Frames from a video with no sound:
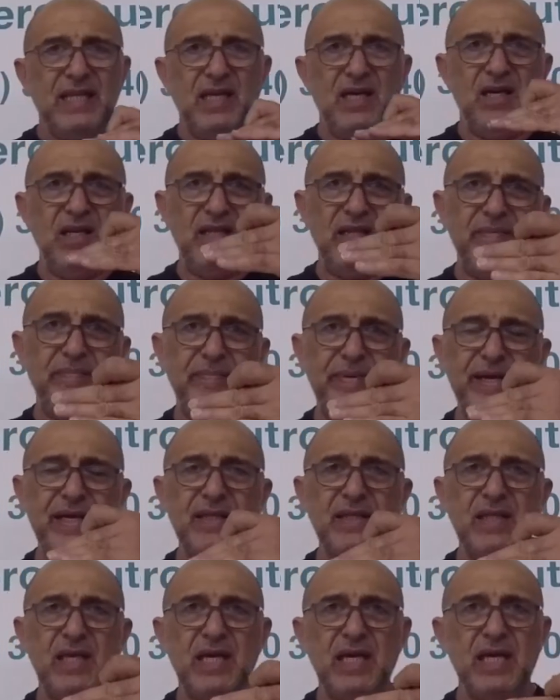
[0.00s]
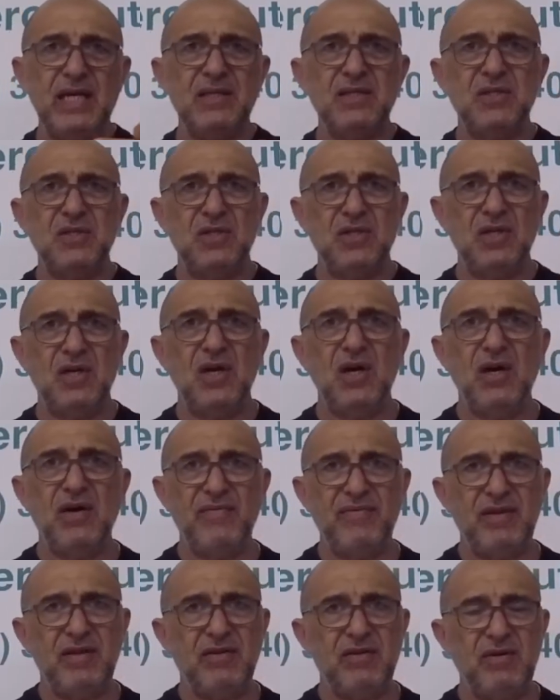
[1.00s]
on the bent edge
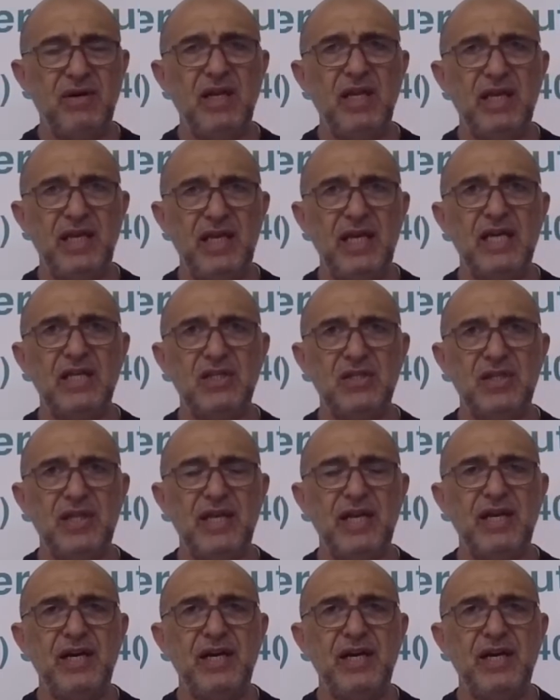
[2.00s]
of the trailing edge there